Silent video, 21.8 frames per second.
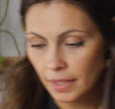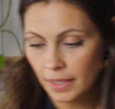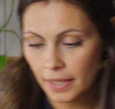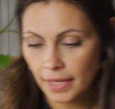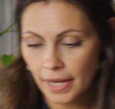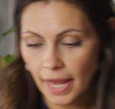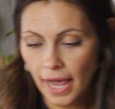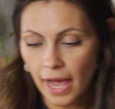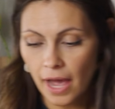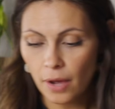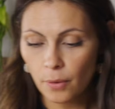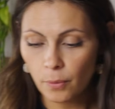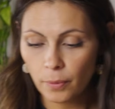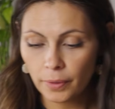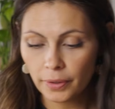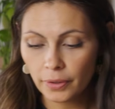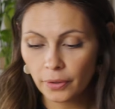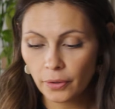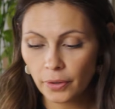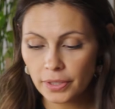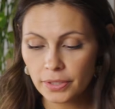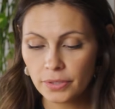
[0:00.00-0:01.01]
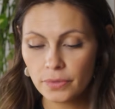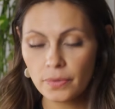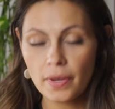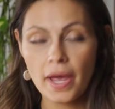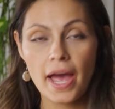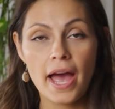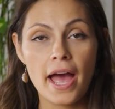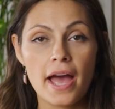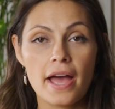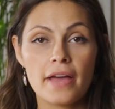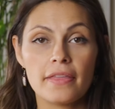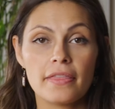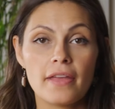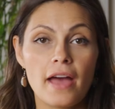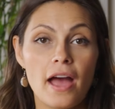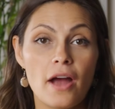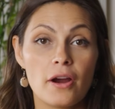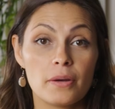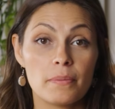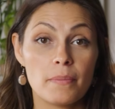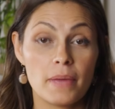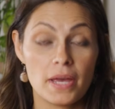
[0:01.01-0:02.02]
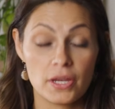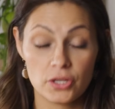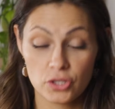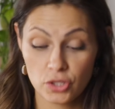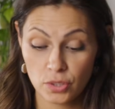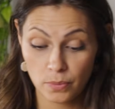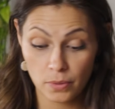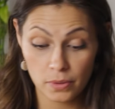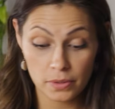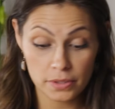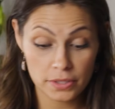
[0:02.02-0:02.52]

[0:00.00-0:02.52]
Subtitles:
Now we're going to add our vegetable